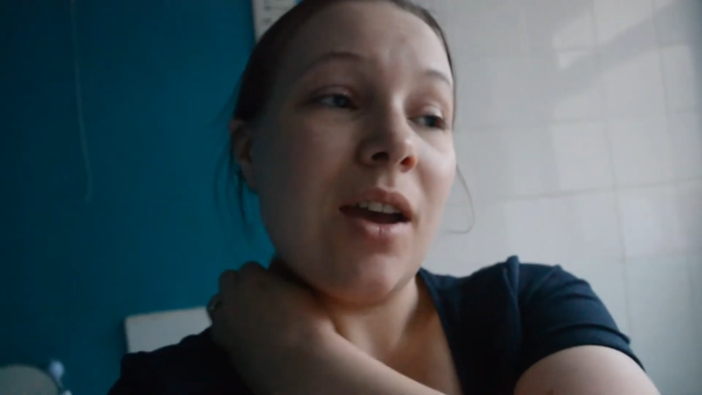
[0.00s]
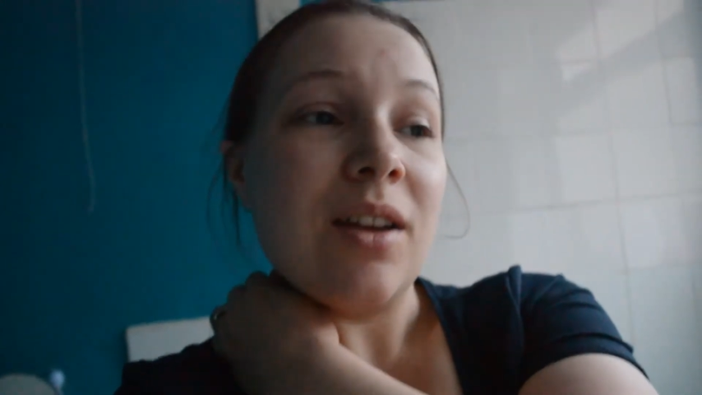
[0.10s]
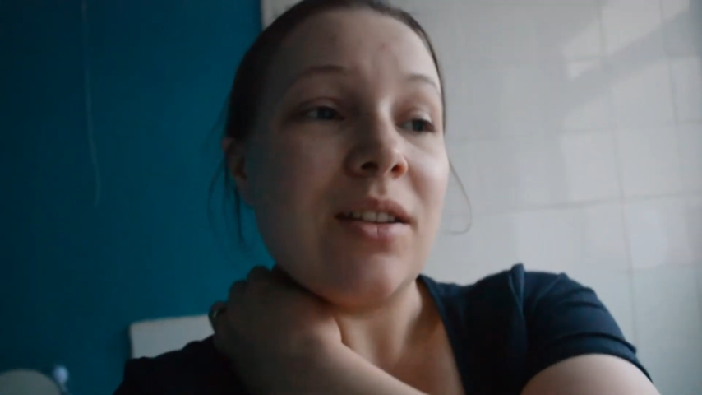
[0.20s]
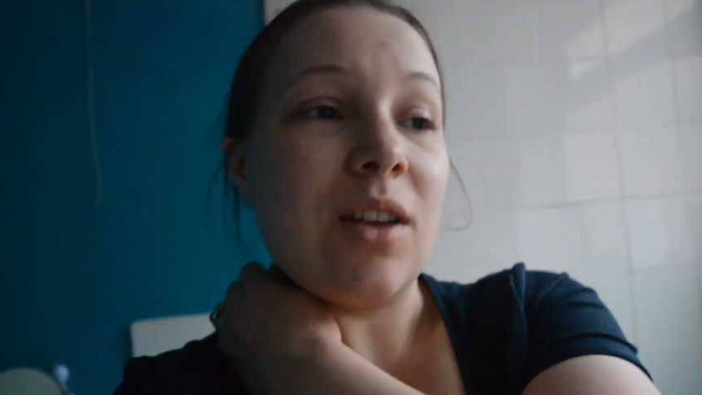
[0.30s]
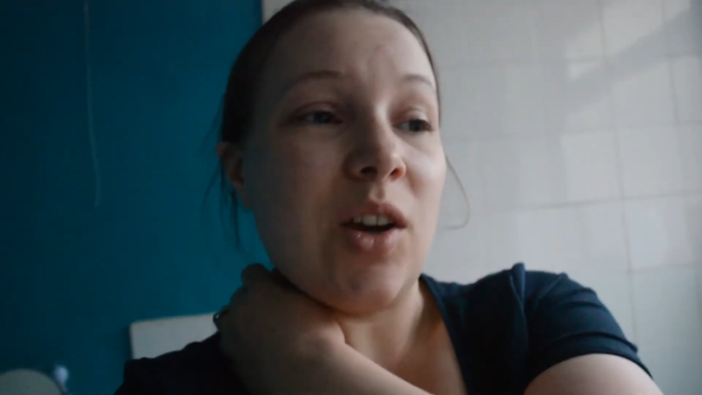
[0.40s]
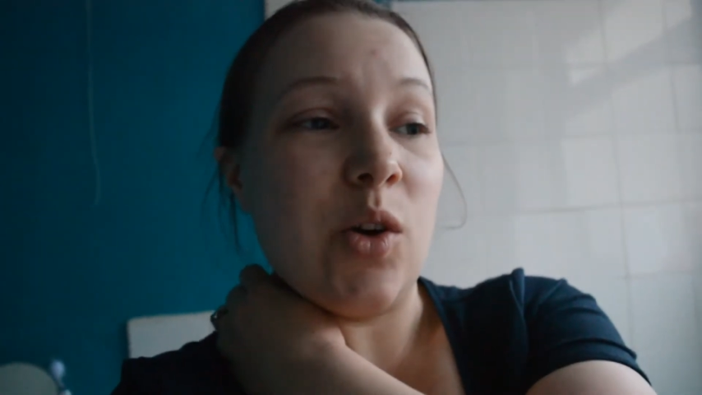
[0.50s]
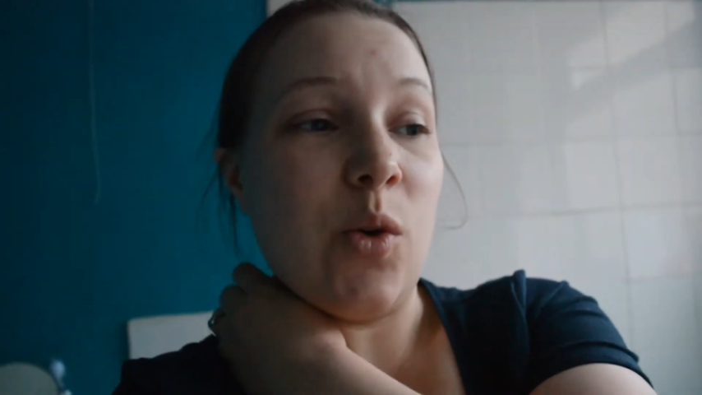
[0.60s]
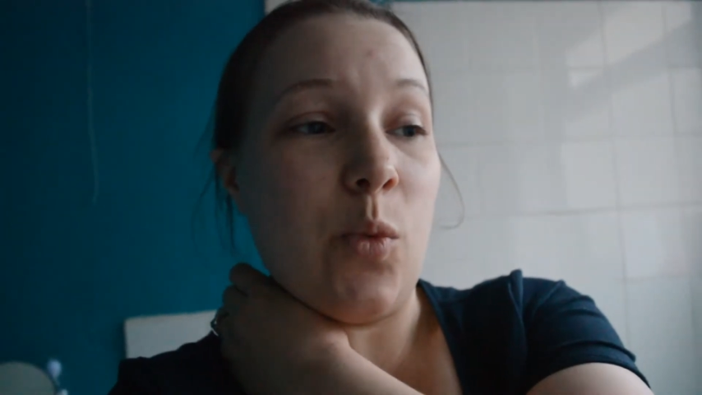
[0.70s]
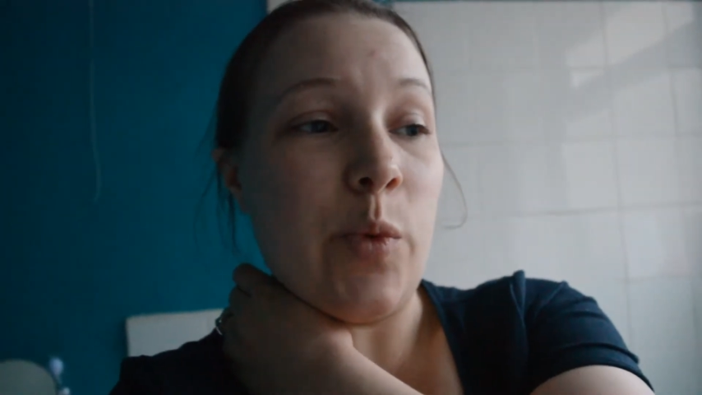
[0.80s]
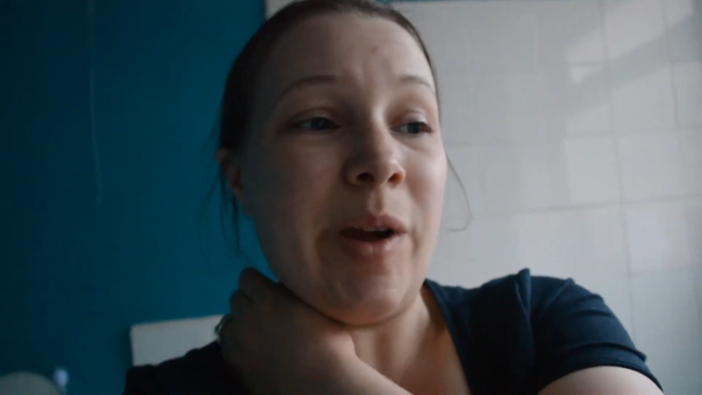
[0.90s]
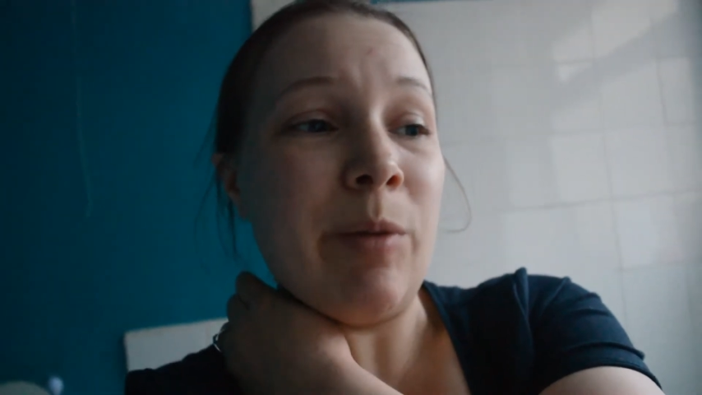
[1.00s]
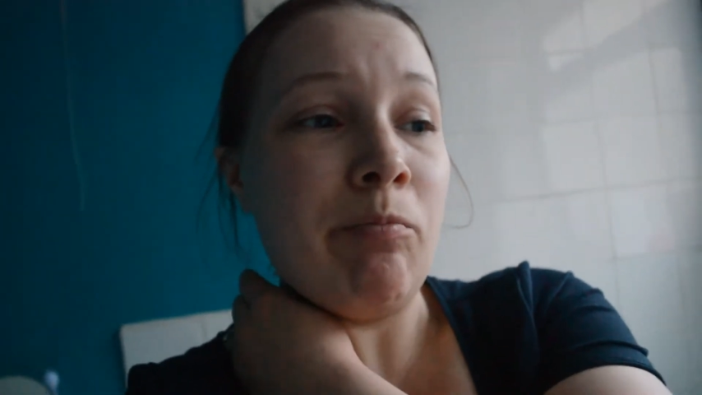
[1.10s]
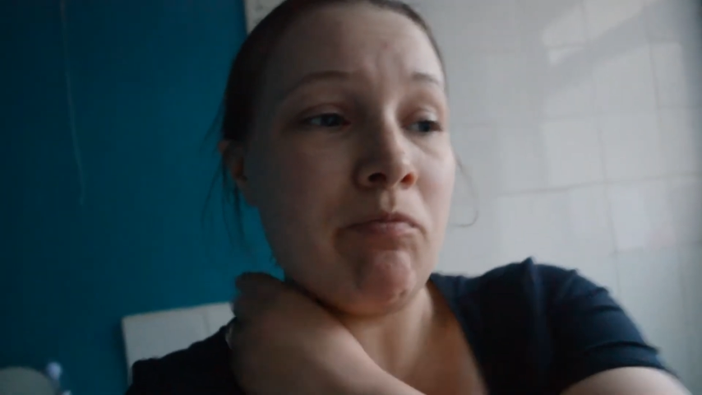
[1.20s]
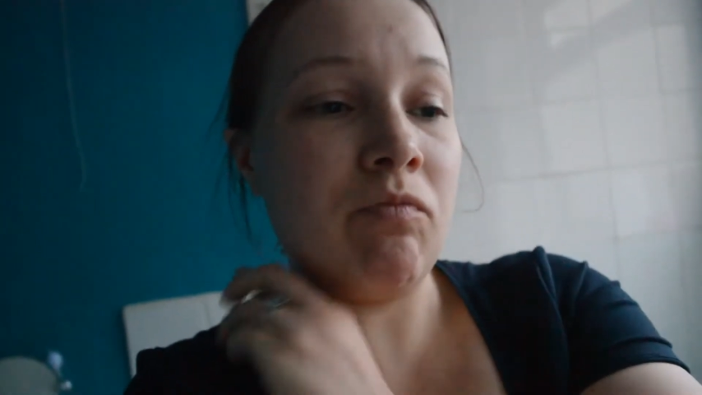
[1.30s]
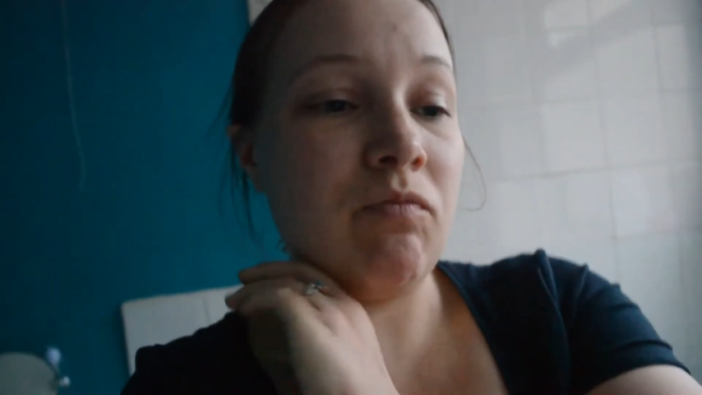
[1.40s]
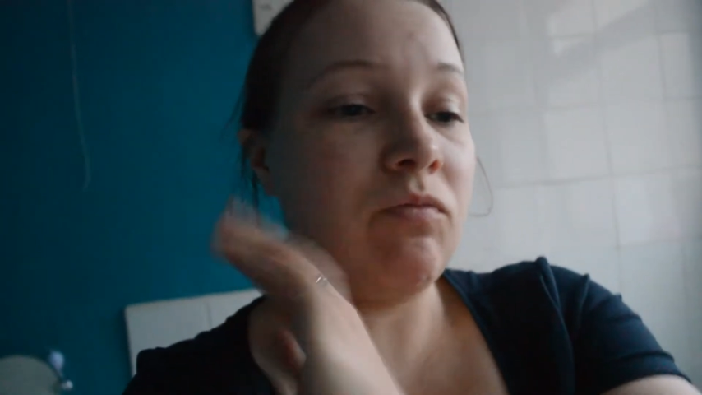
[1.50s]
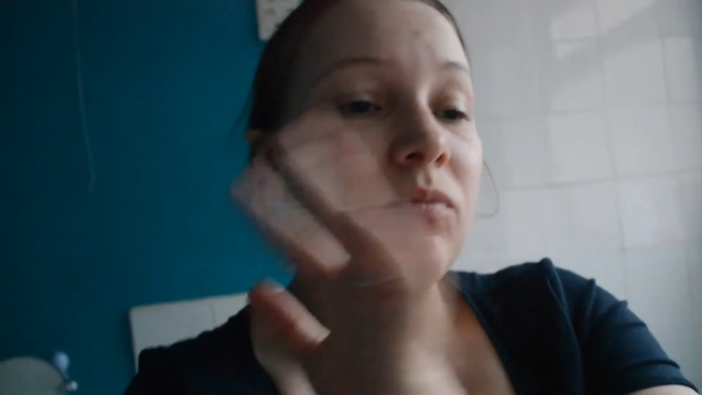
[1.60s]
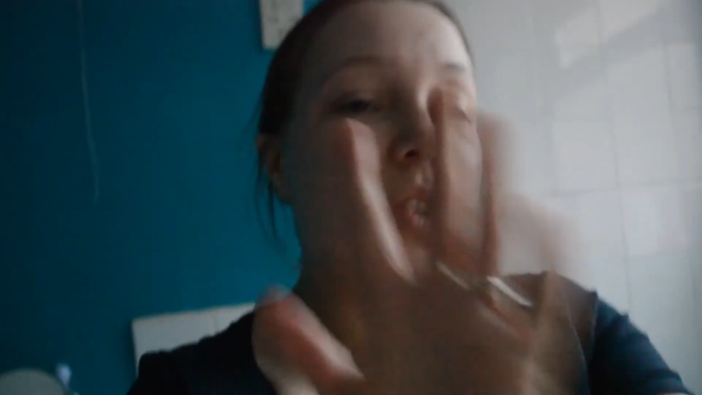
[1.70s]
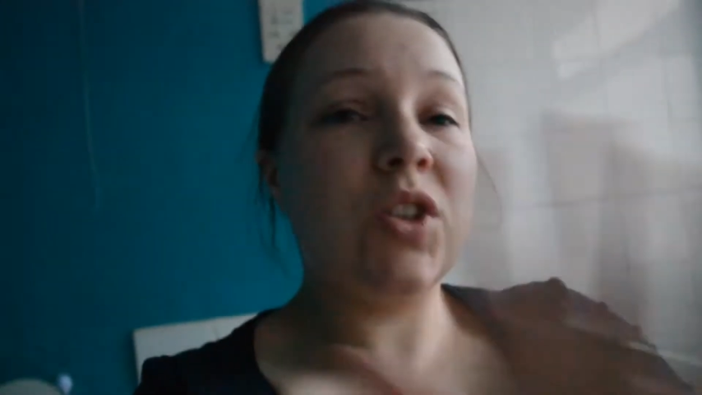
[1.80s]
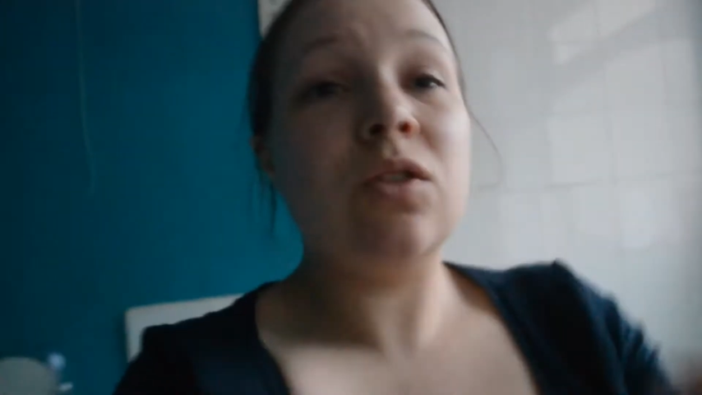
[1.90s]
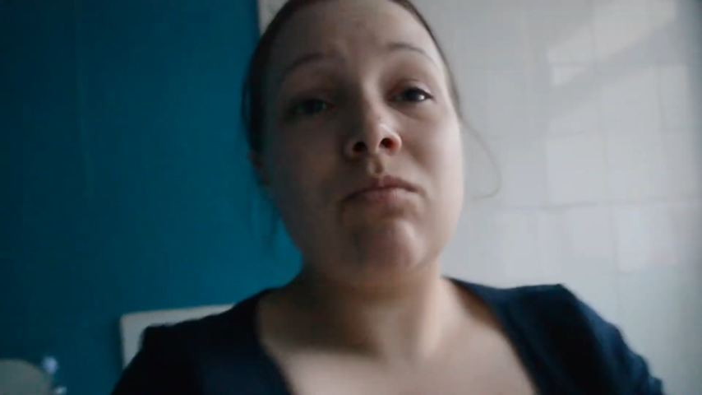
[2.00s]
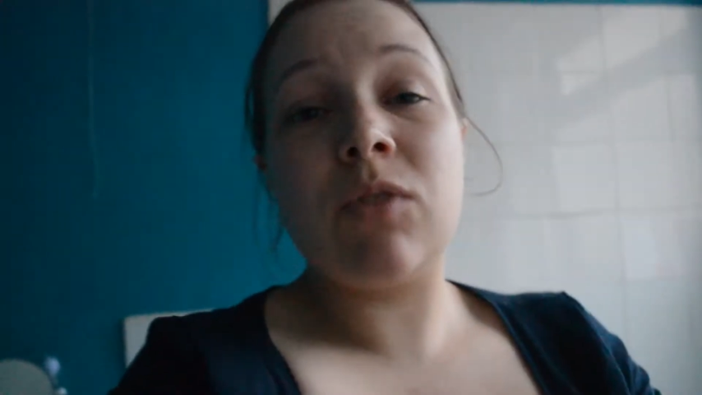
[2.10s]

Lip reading: So we're just